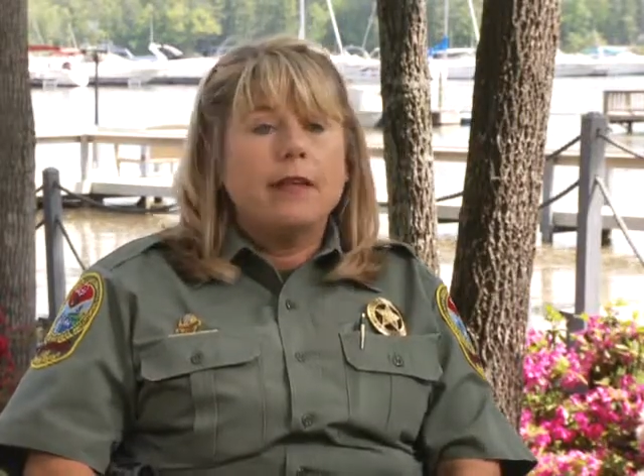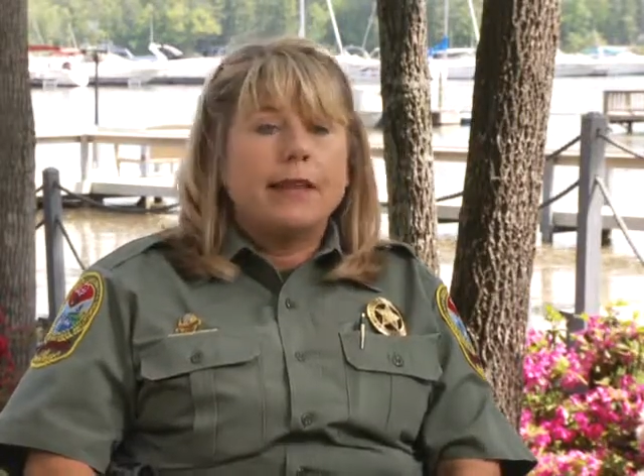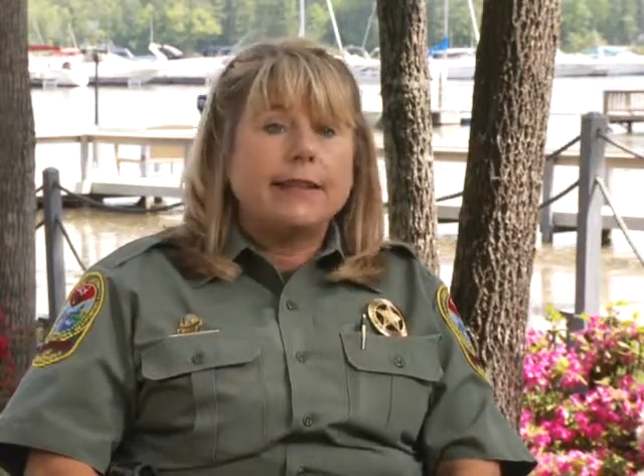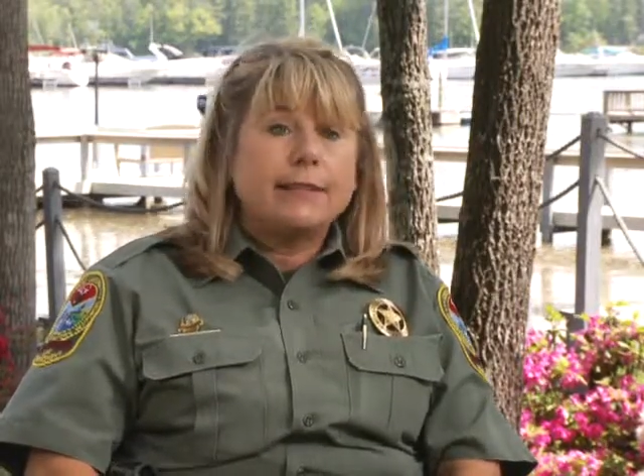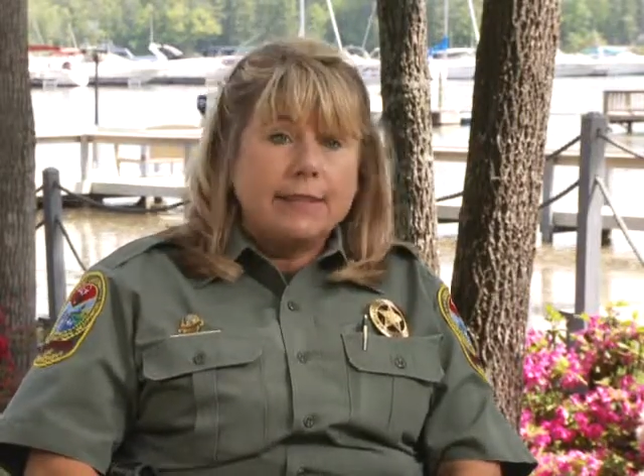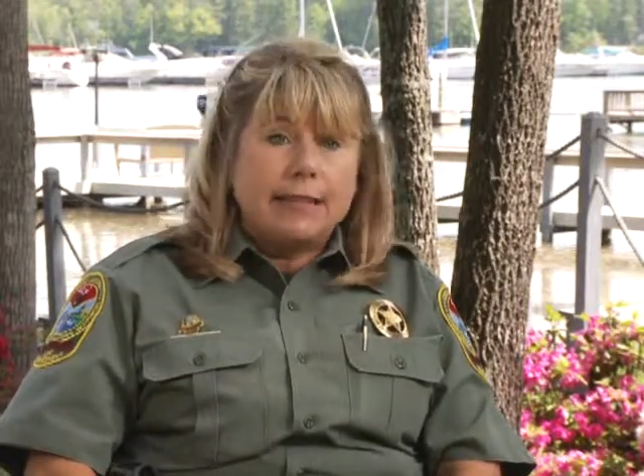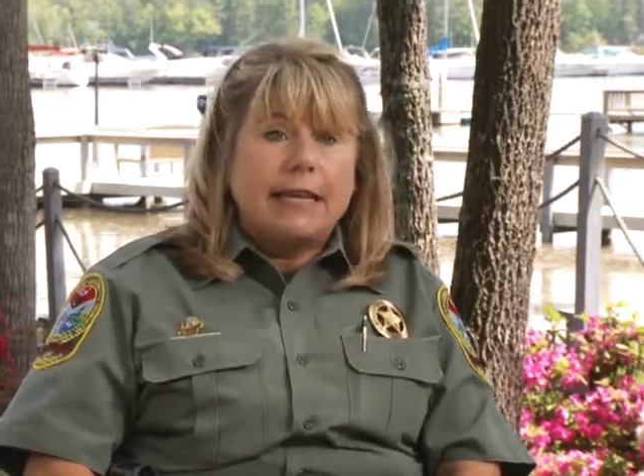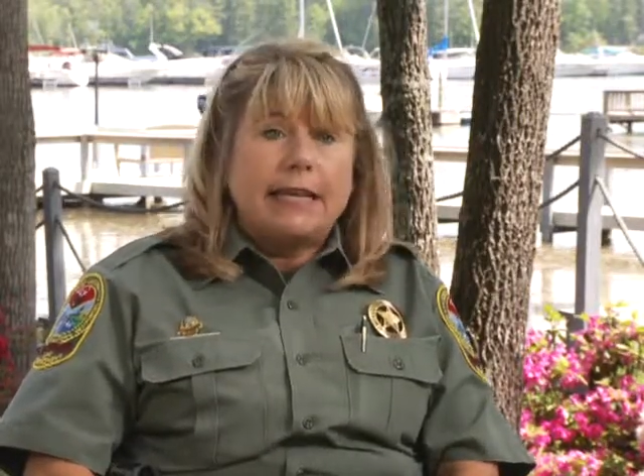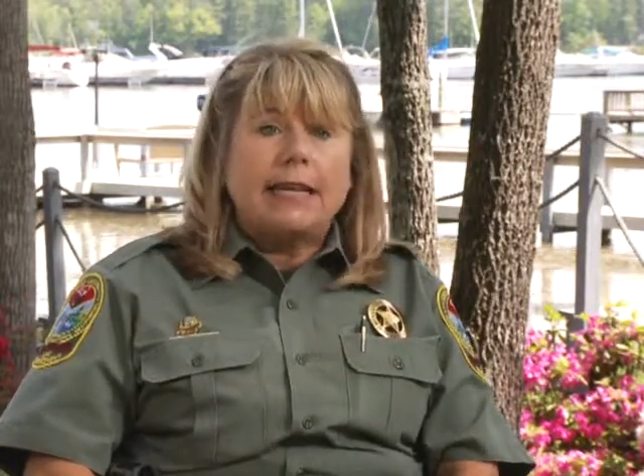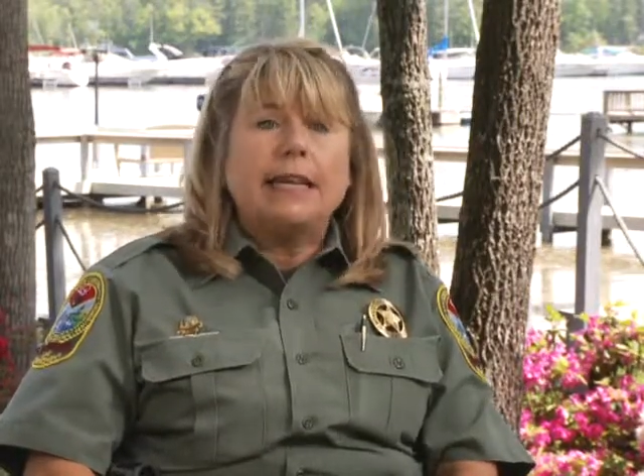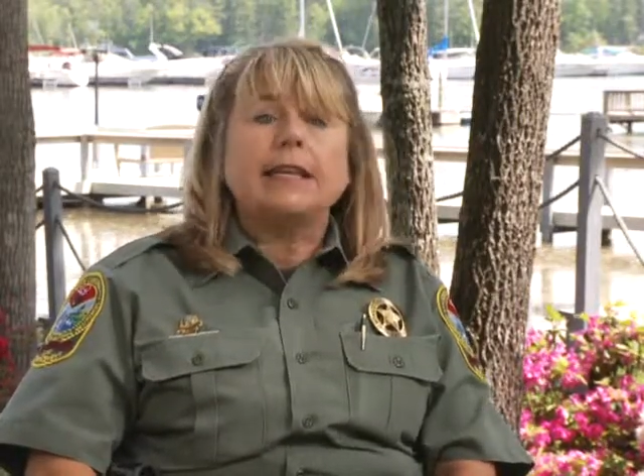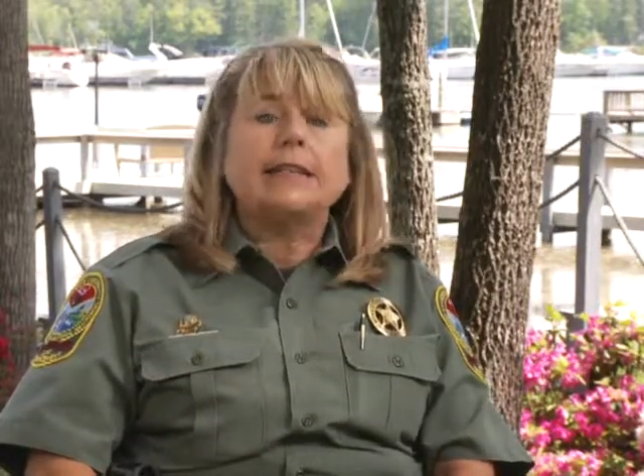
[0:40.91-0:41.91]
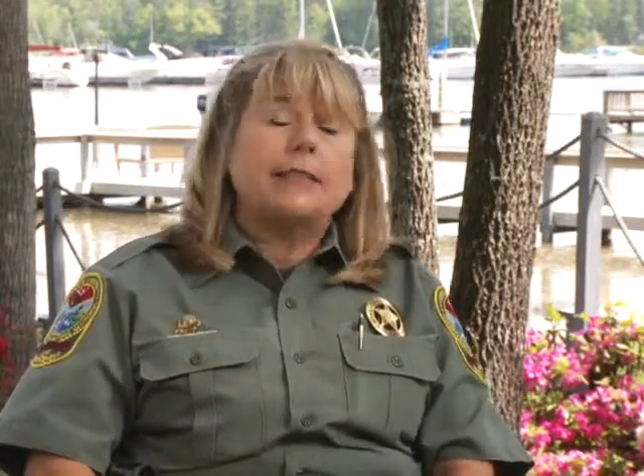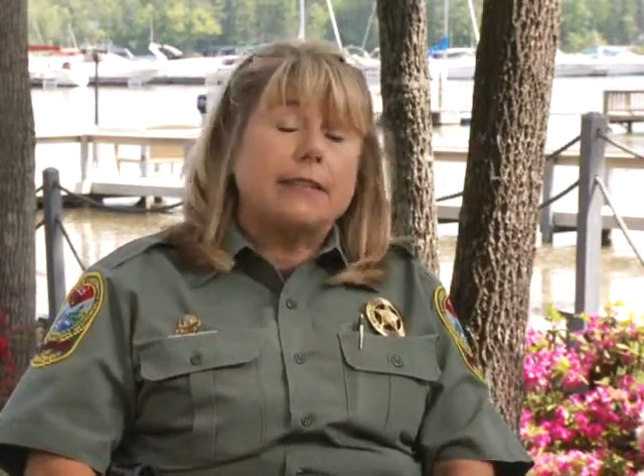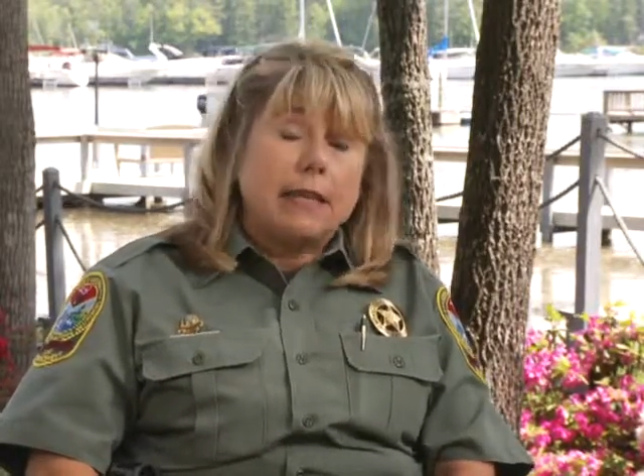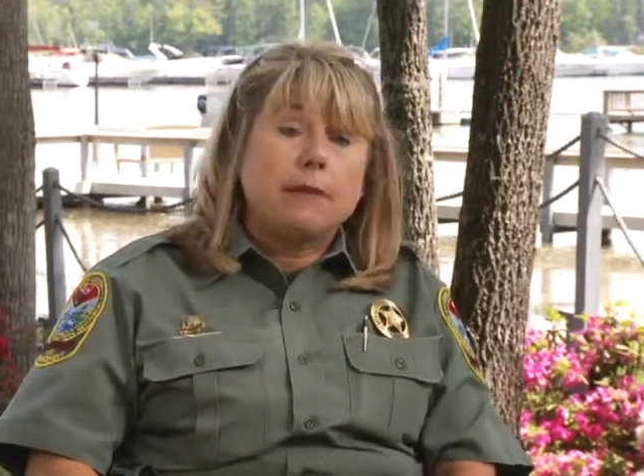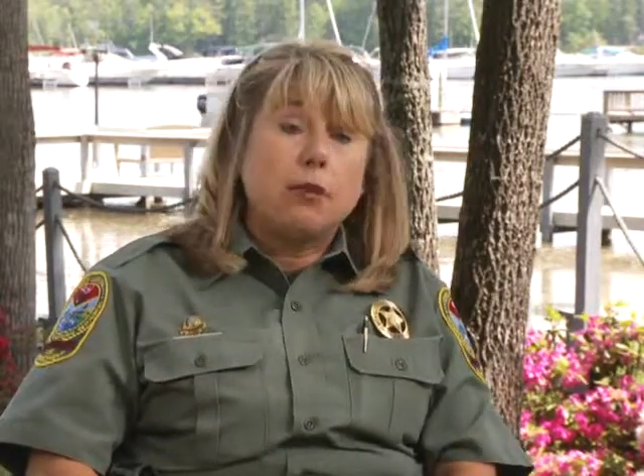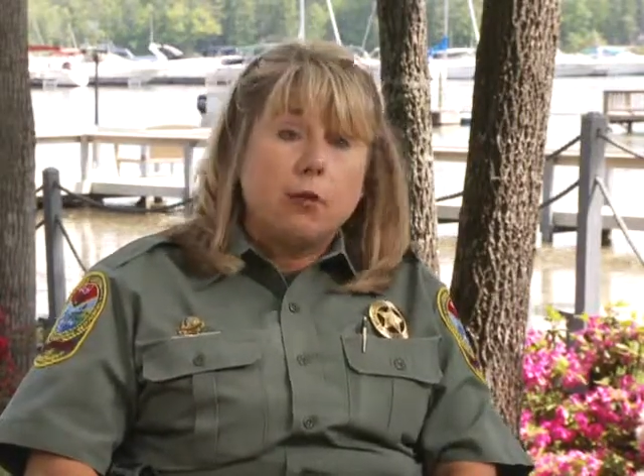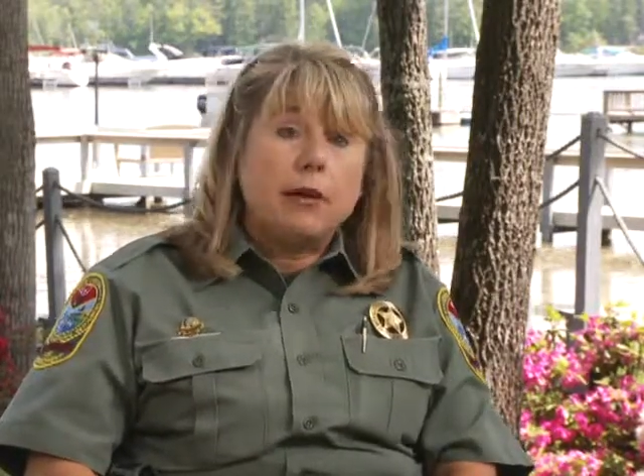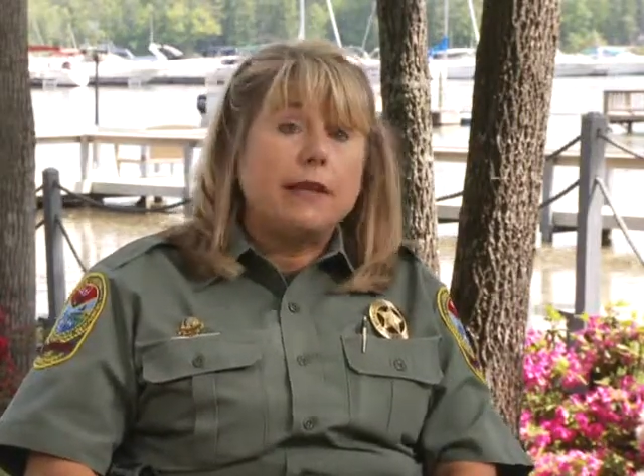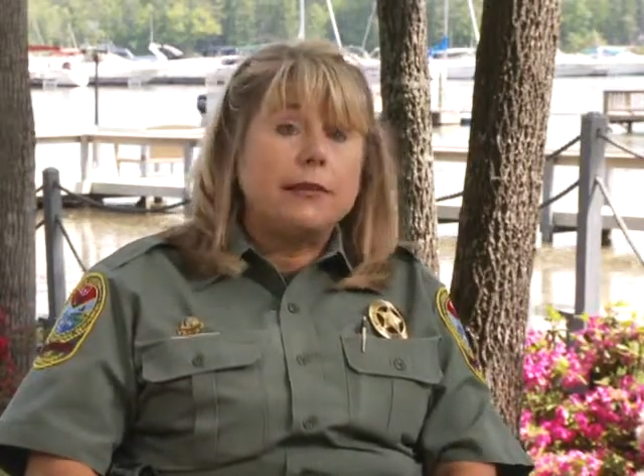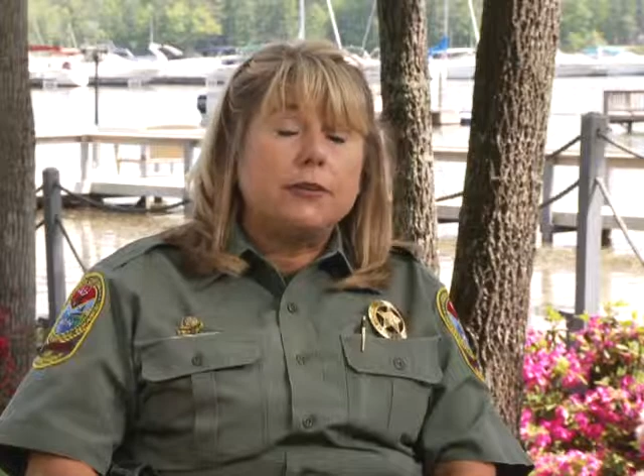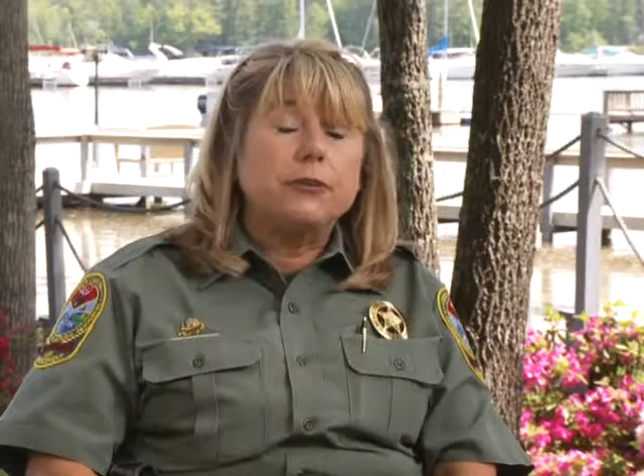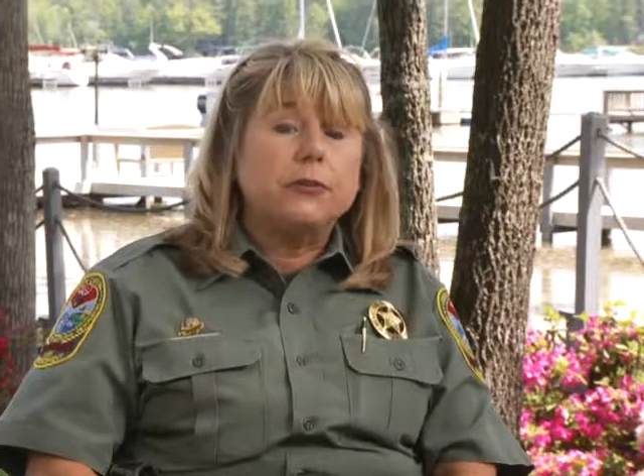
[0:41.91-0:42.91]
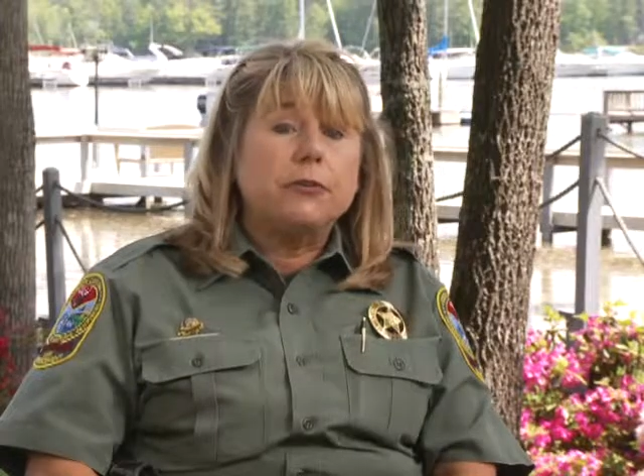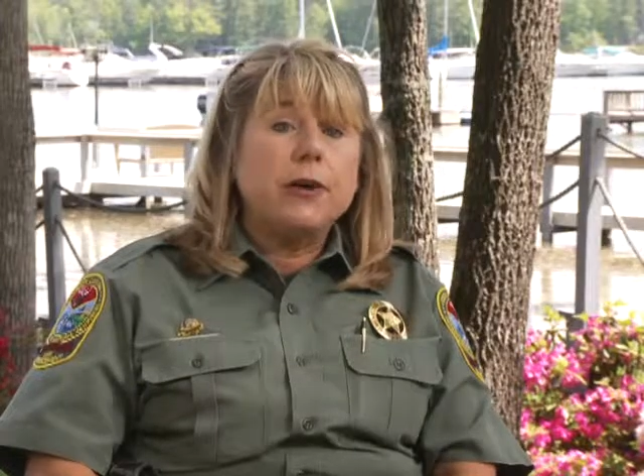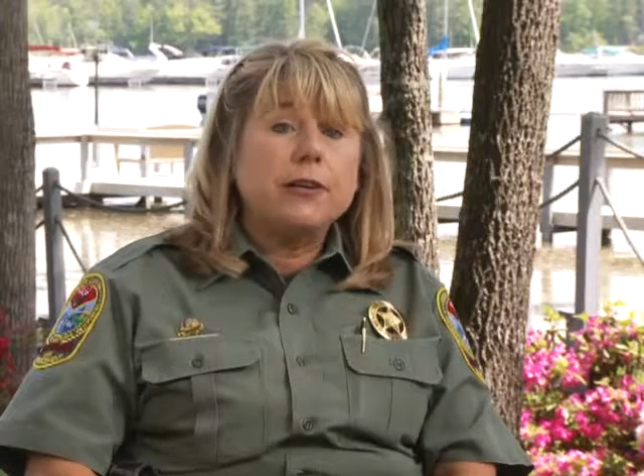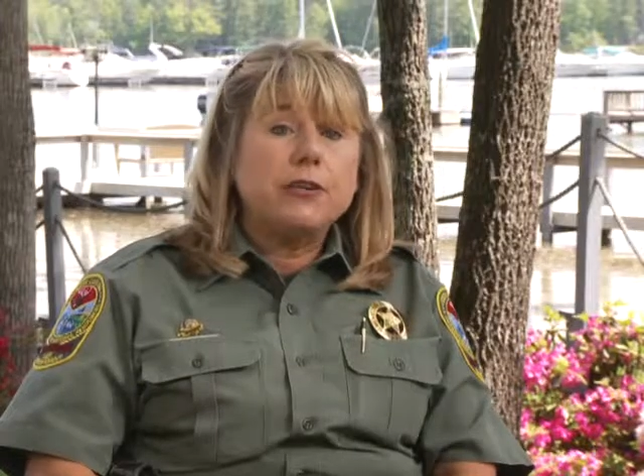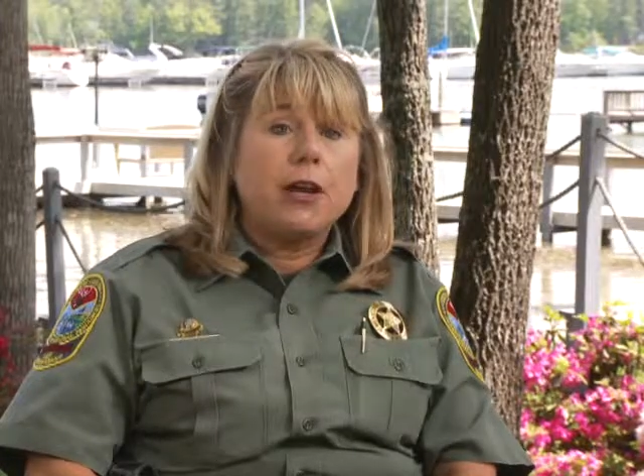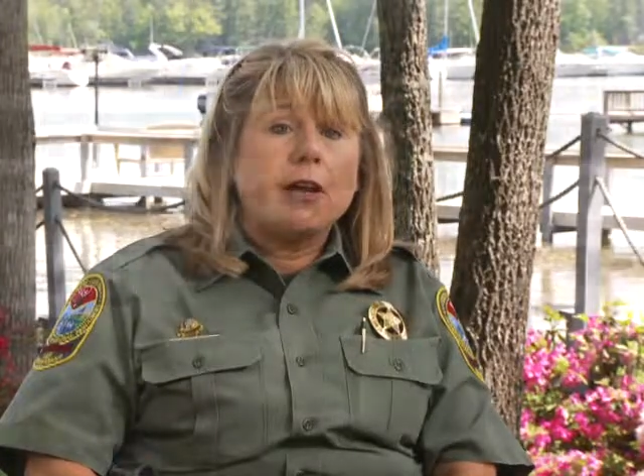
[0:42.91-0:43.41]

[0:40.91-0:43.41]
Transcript: That's the key is keep going into the fresh